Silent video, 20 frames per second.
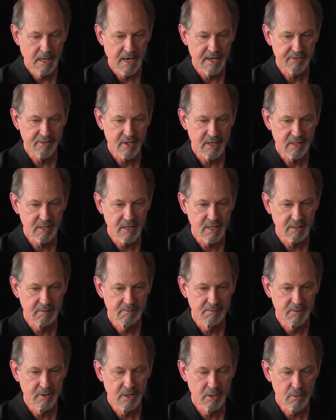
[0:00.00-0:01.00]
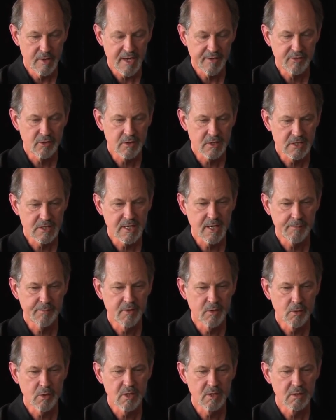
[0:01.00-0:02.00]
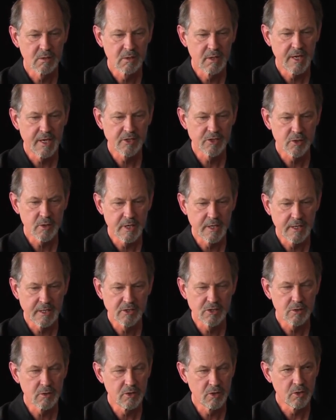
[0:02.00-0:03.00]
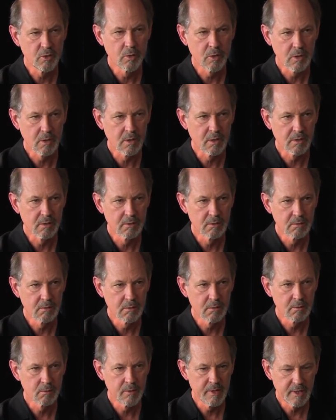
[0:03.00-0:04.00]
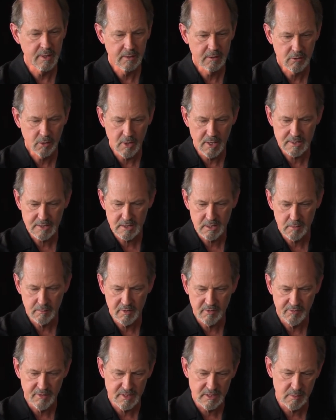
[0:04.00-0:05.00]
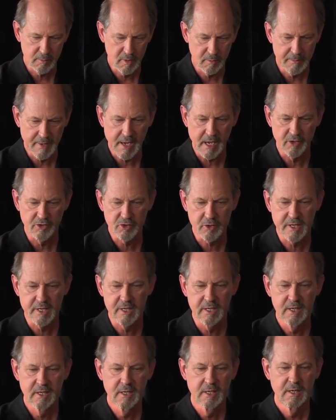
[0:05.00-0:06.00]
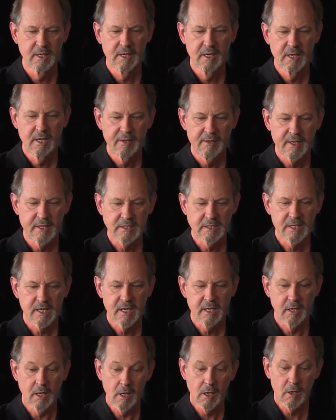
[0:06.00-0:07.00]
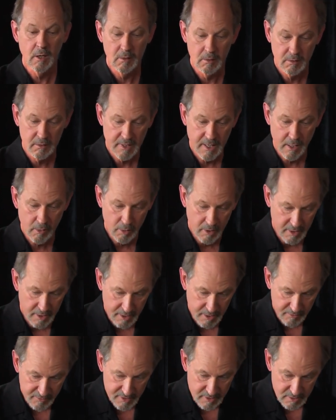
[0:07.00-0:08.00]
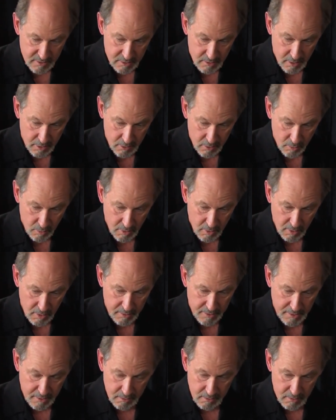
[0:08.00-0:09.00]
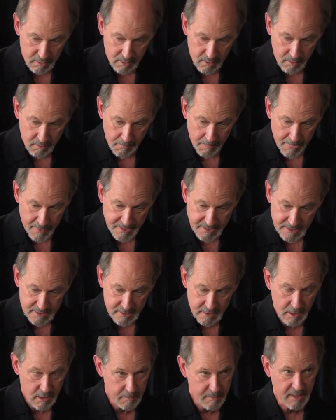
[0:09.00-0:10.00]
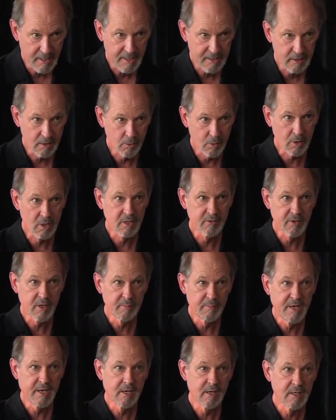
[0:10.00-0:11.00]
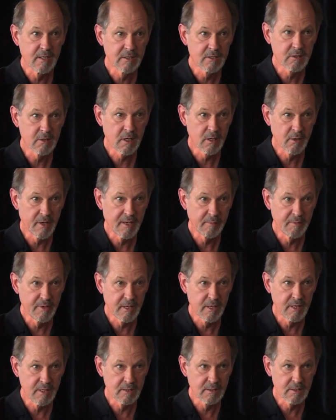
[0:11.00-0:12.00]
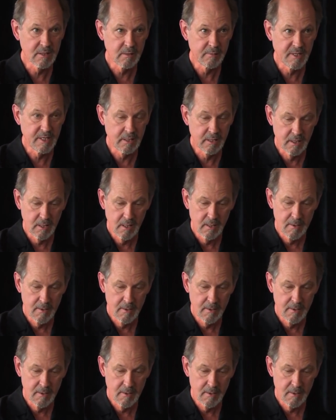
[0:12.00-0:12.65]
I think that, we have to accept that we're entering into a new world. We crossed some invisible boundary that said, oh, now we're in a new world. And this isn't going to be like the world of our parents or our grandparents. I mean,